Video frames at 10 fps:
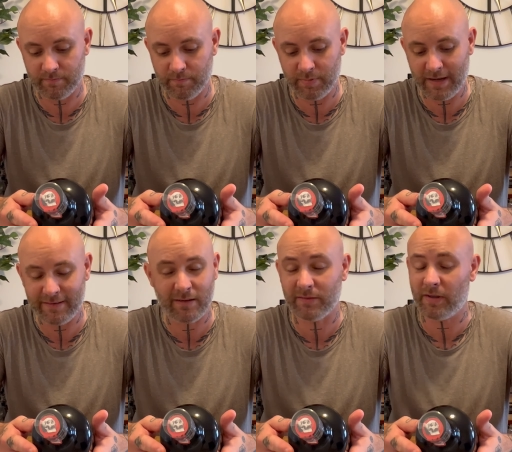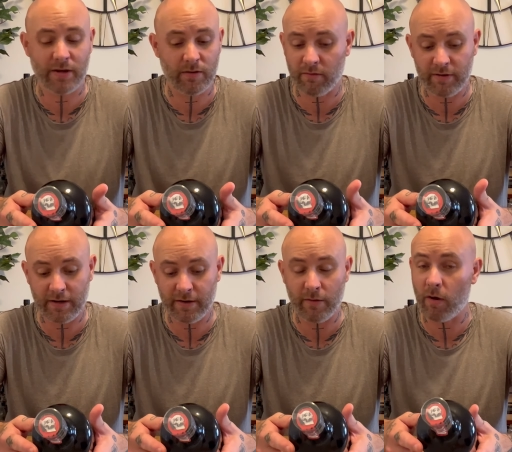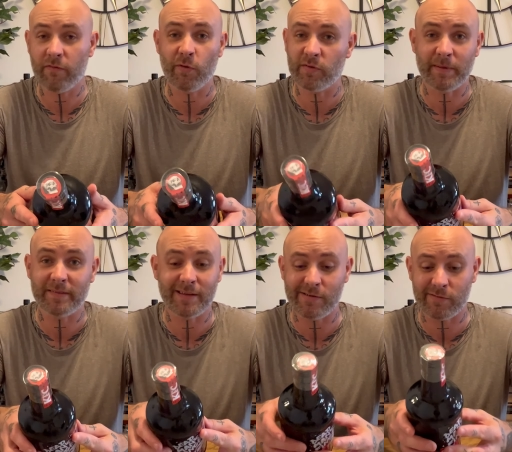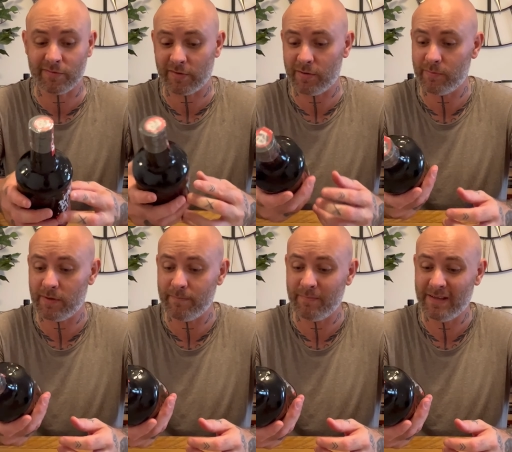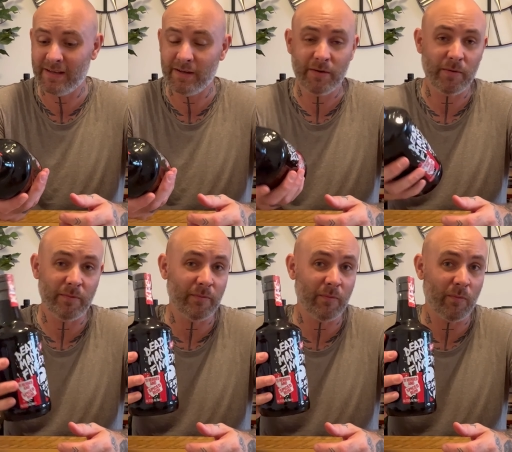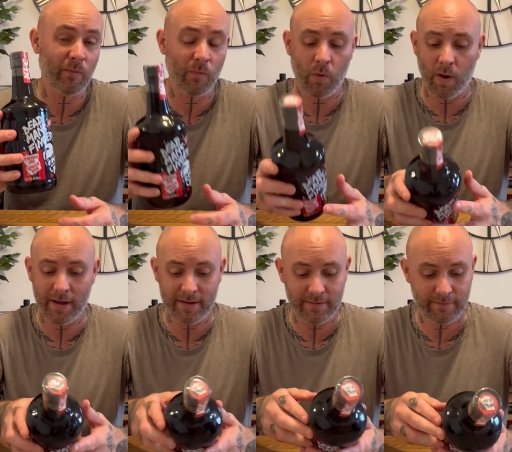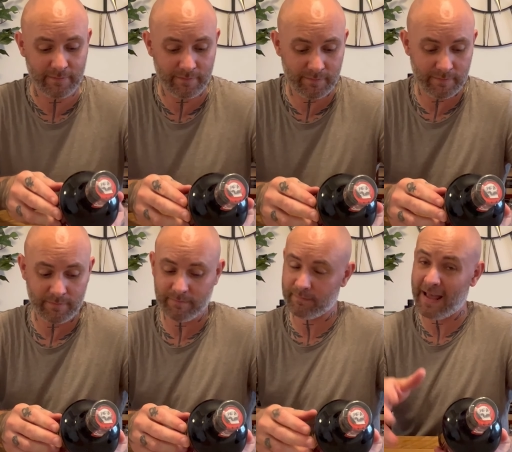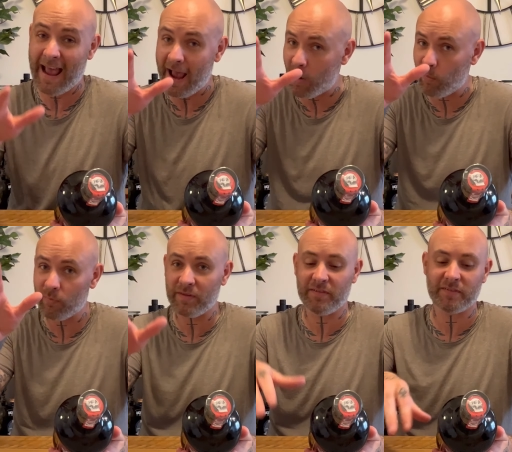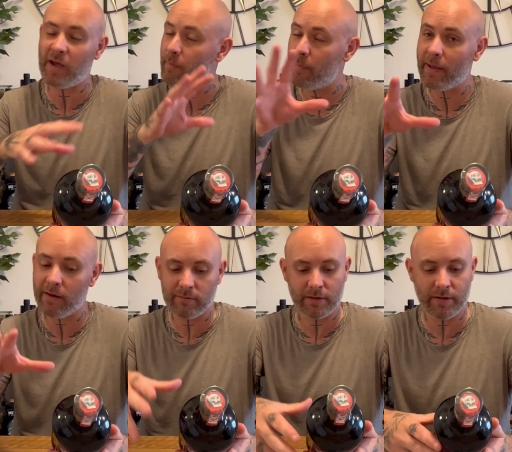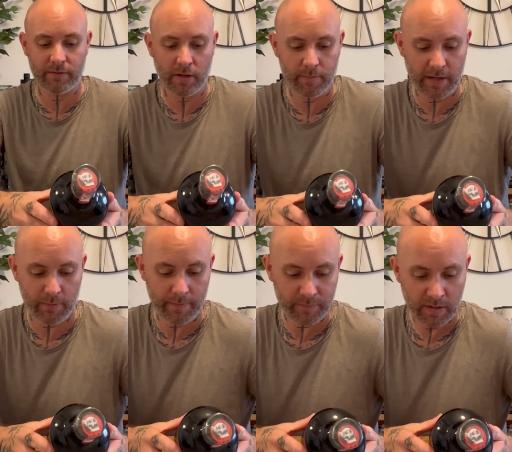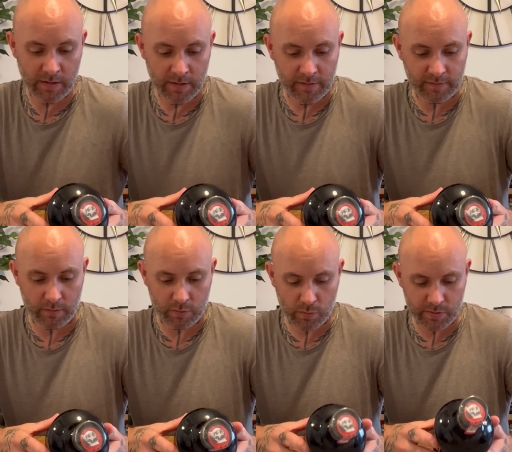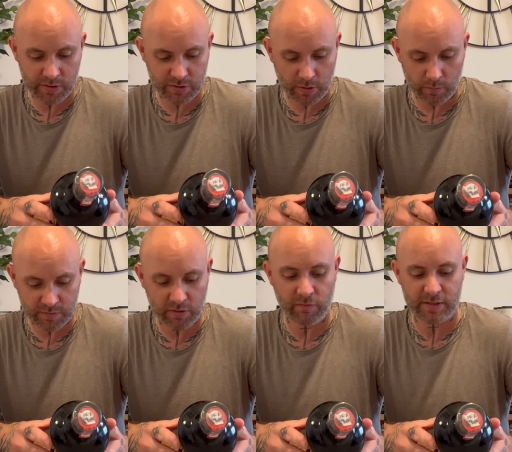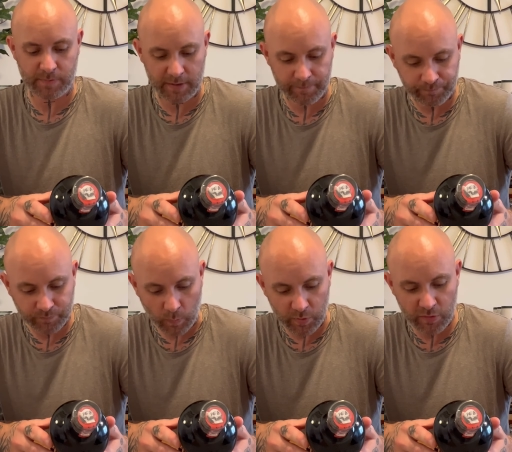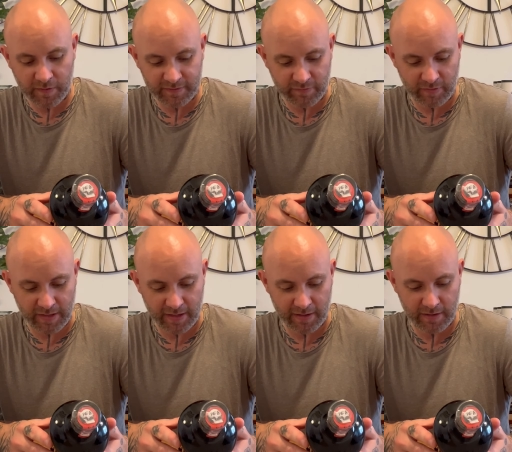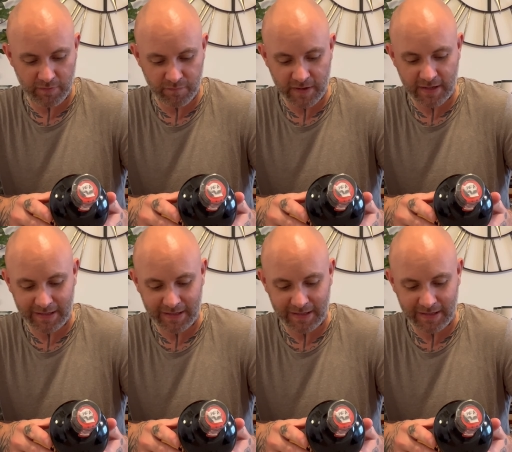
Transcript: Blend, oh, I don't know, I really don't know. I thought it was a Big Secret, so um, why, how this has come about, I don't know. But anyway, so Cornish soul, super recipe. We do things differently here. A finger